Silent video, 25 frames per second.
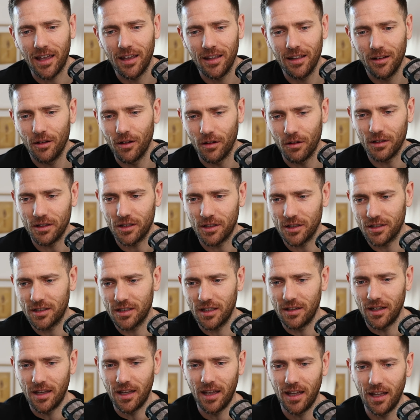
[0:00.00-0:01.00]
look, just
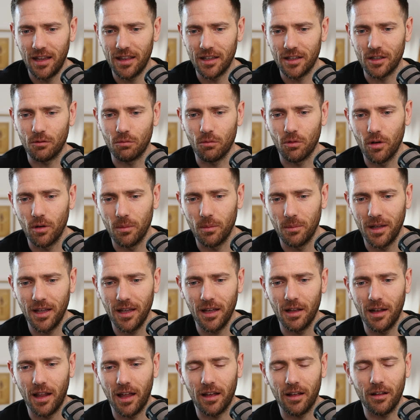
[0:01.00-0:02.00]
in this room
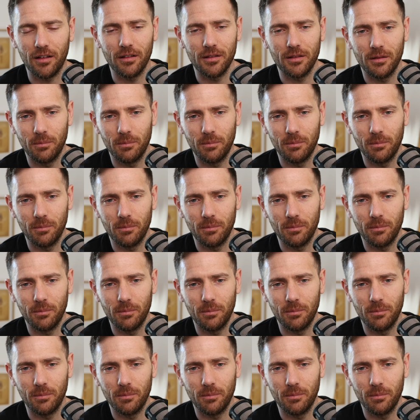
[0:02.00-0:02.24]
here, like,